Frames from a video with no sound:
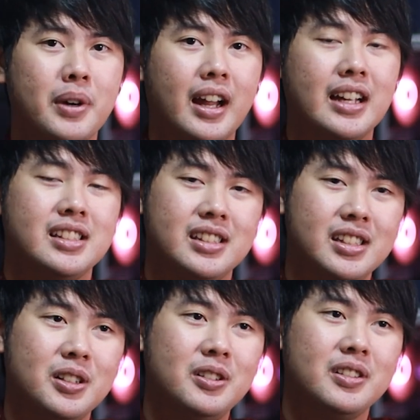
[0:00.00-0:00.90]
but I
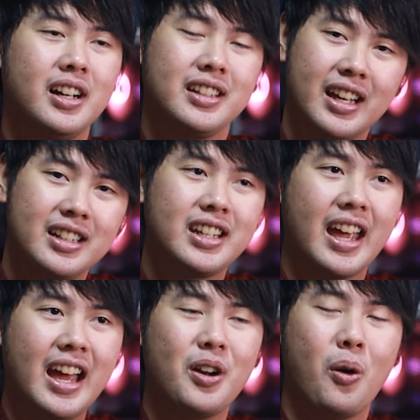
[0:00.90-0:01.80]
still, again,
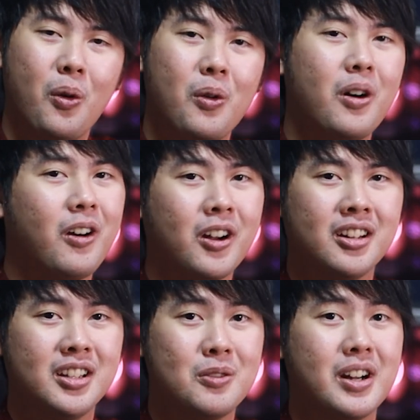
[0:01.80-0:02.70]
can't
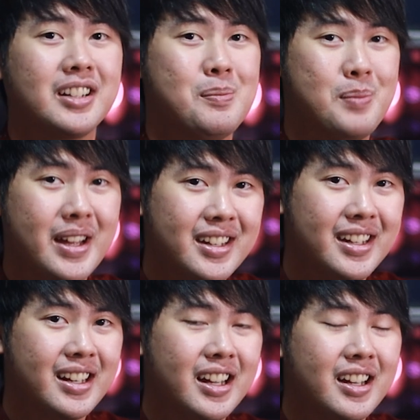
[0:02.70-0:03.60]
wholeheartedly recommend
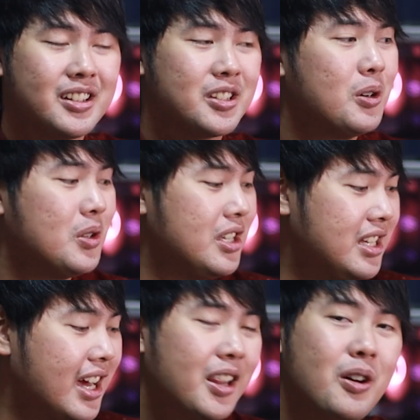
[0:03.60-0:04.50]
it. So
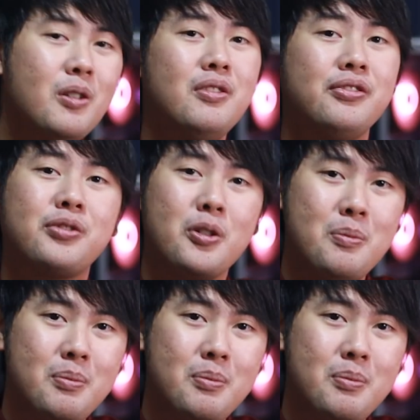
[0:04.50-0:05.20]
yellow for